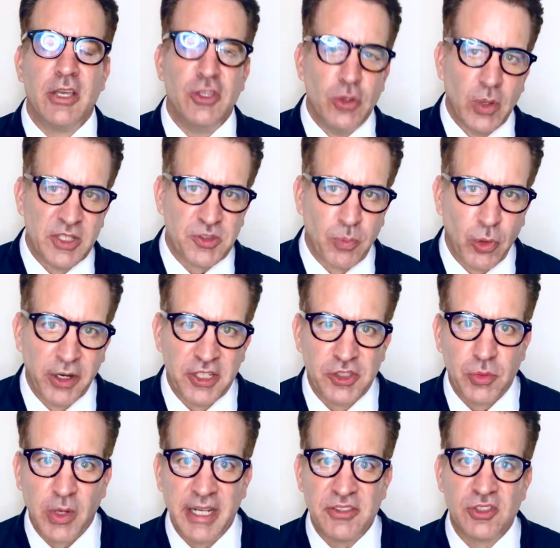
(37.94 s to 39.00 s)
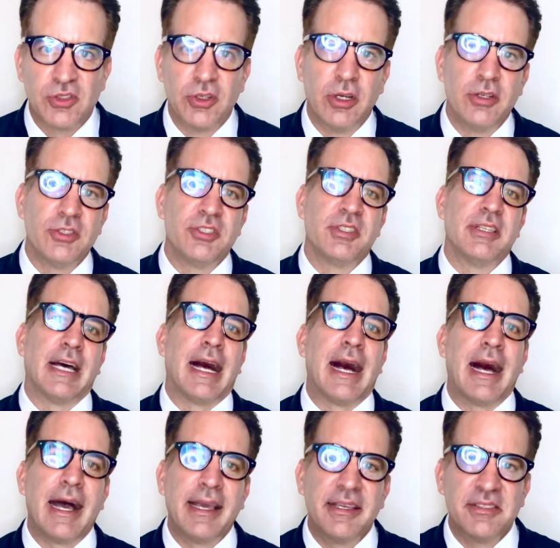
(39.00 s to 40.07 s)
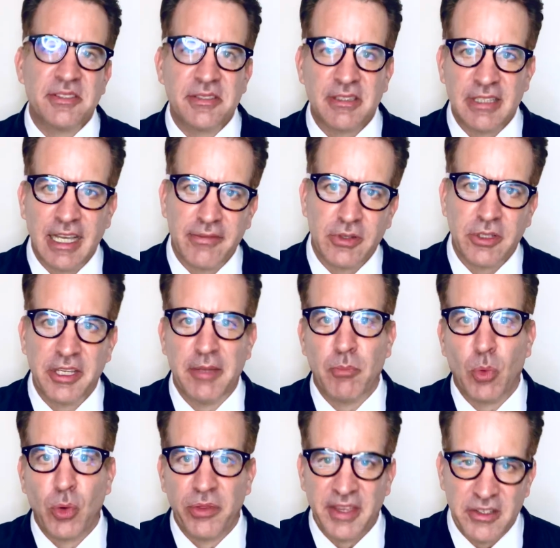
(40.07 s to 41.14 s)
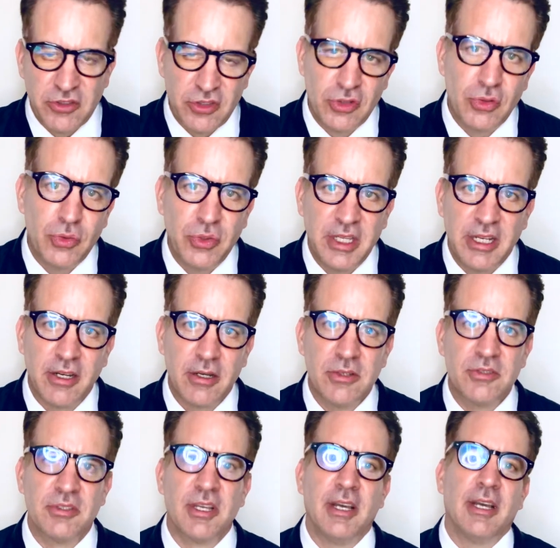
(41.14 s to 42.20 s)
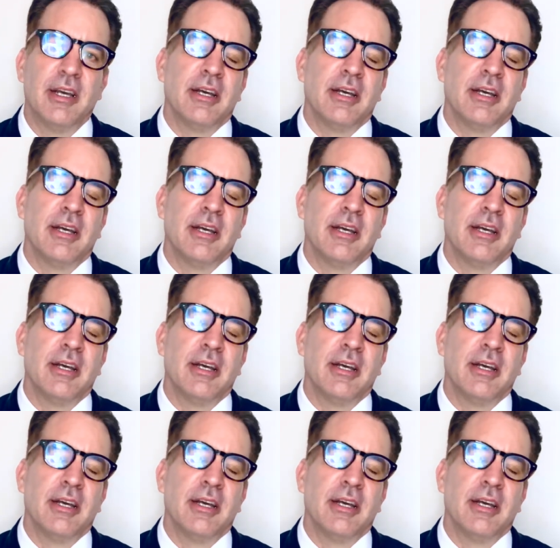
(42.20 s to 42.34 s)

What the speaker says: U.S. mortgage rates surged to the highest level in more than 2 years.